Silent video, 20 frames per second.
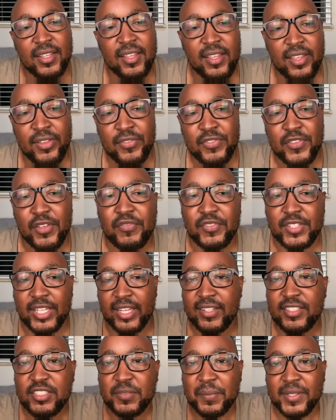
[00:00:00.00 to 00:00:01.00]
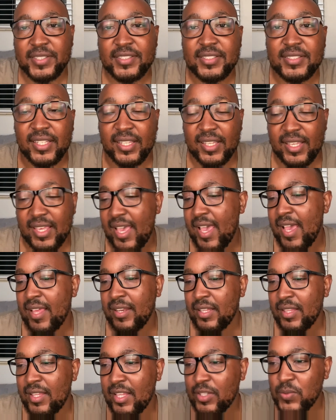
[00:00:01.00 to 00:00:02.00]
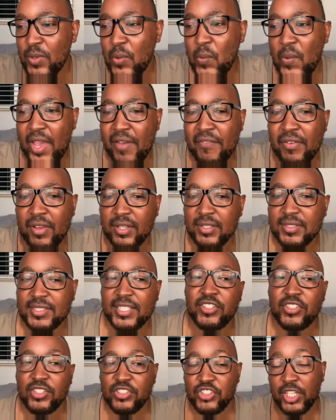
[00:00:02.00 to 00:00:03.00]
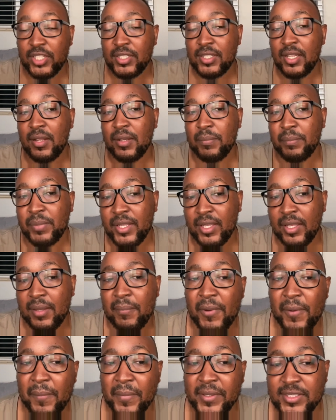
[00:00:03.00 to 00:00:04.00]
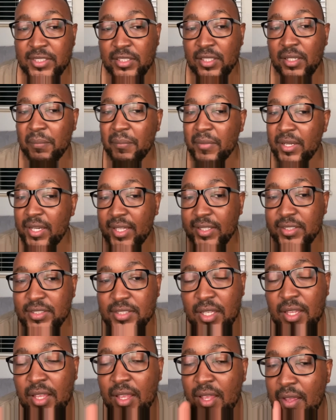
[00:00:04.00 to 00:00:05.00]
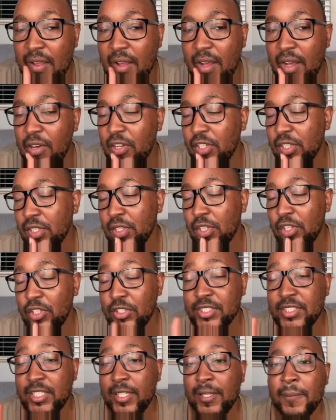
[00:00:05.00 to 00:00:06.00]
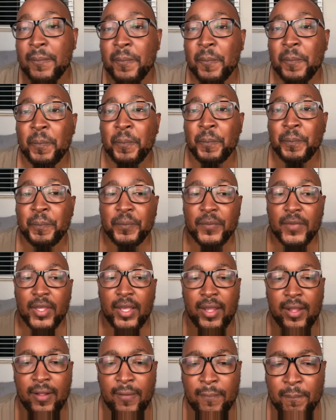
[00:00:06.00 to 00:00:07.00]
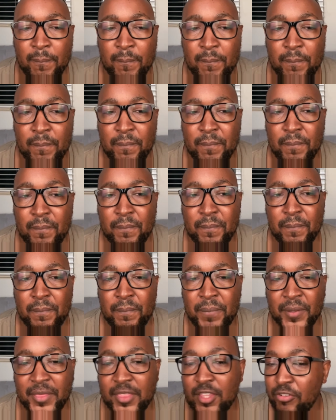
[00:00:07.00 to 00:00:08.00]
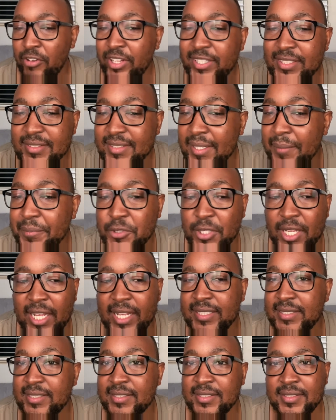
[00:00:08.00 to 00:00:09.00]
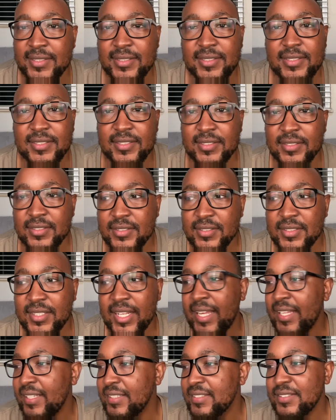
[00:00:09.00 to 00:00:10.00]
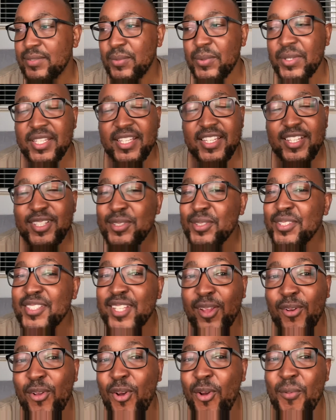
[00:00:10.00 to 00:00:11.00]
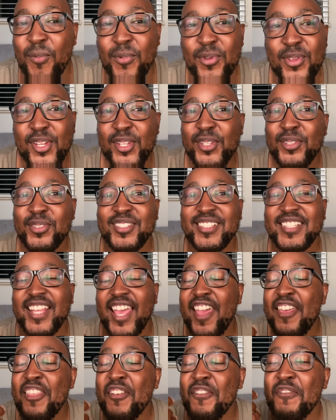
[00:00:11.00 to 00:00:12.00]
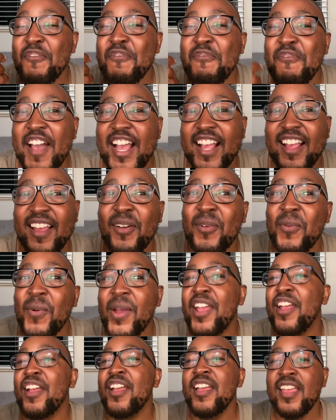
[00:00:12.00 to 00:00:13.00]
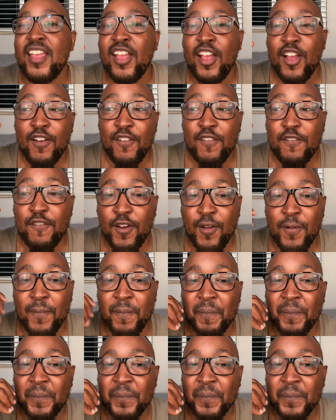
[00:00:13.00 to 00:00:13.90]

they've done as much as they can, and that's why we're having a shutdown being implemented at midnight on Thursday. But the rest is up to us as citizens. Guys, we need to stay at home. You need to stay the fuck away from